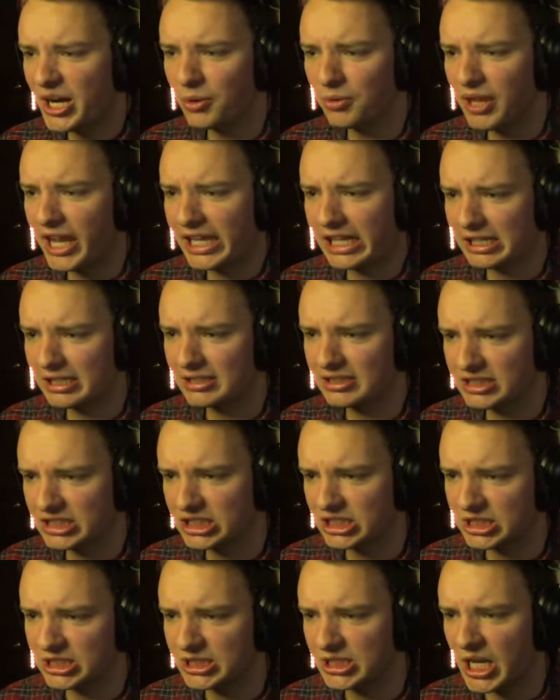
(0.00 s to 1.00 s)
don't like...
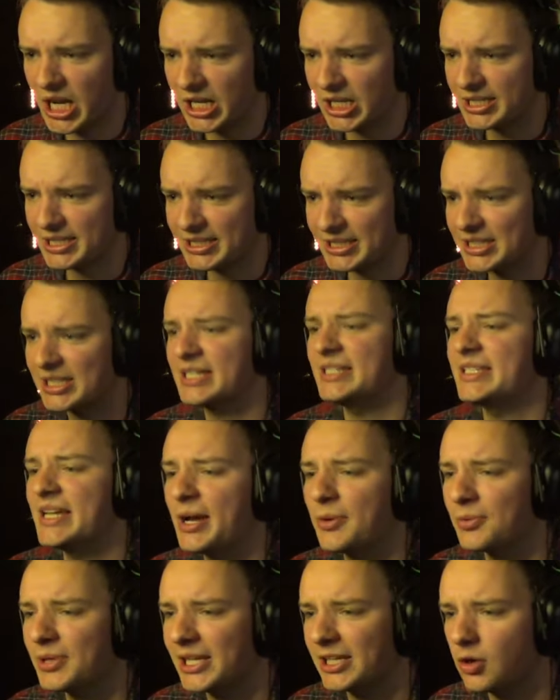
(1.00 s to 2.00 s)
Uh, I
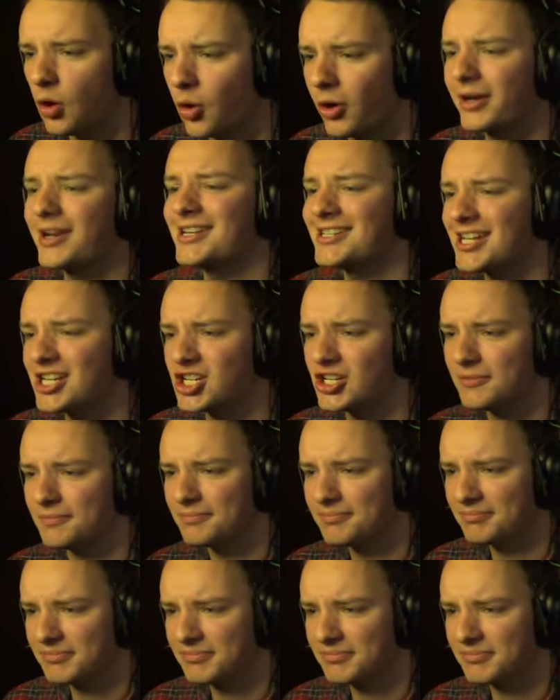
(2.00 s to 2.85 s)
don't like organization.